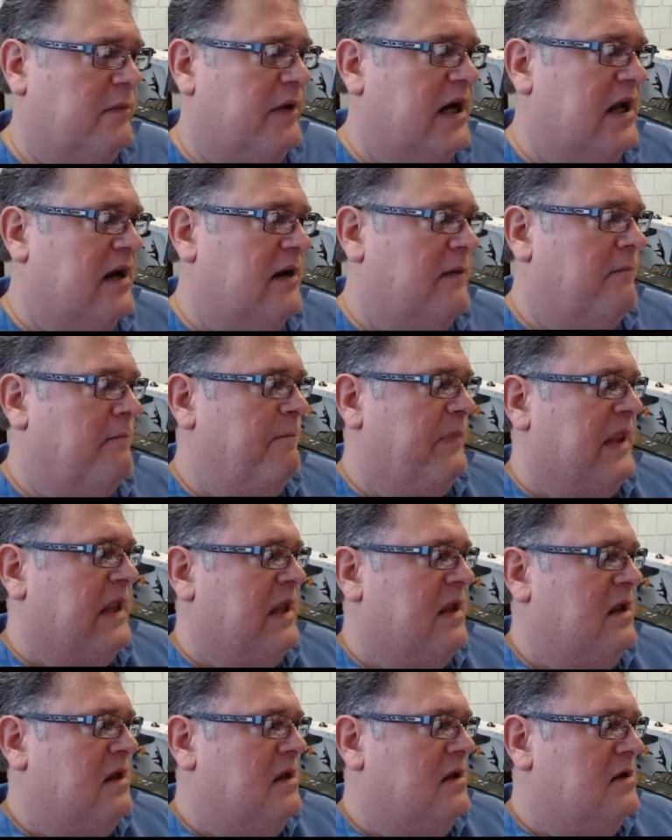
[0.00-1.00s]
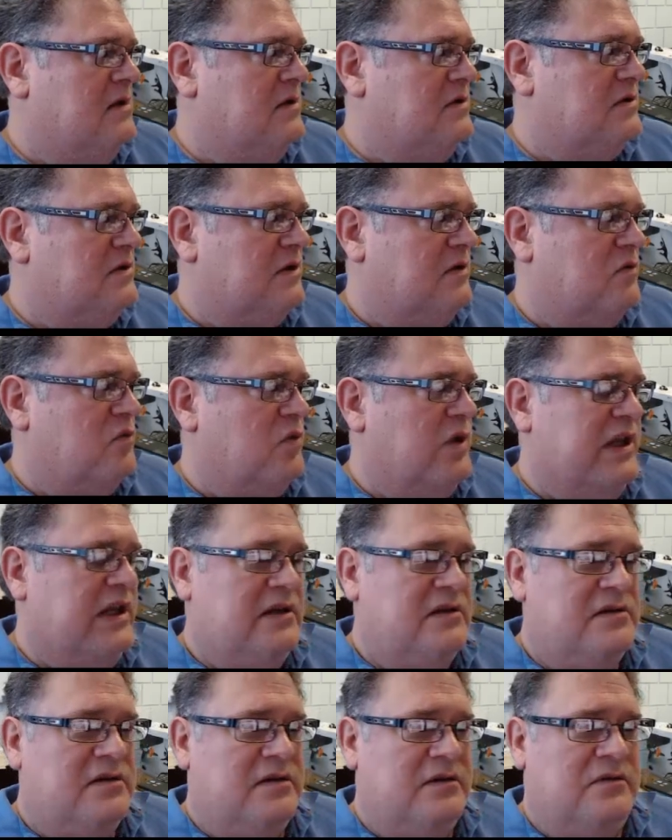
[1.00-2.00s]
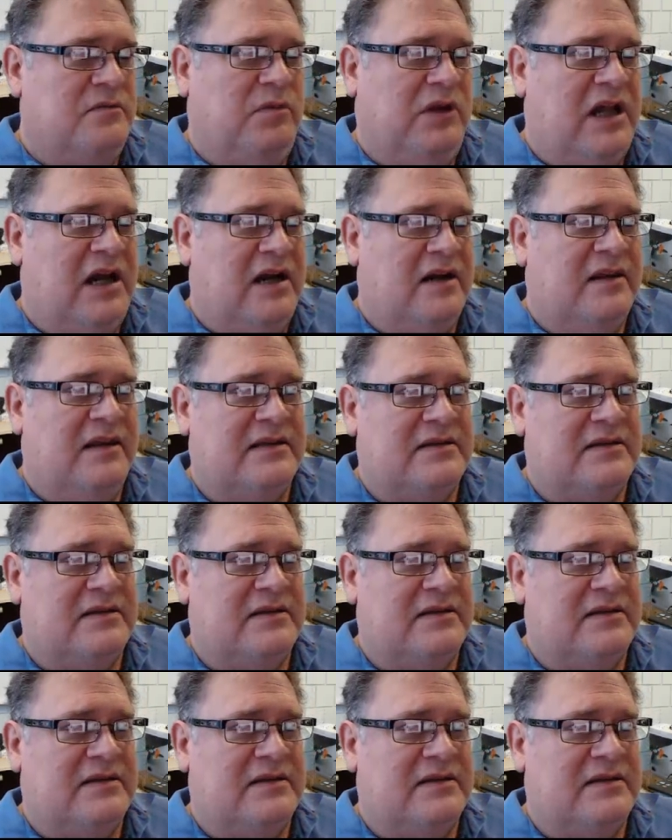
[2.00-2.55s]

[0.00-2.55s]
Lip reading: bottom. So we need to block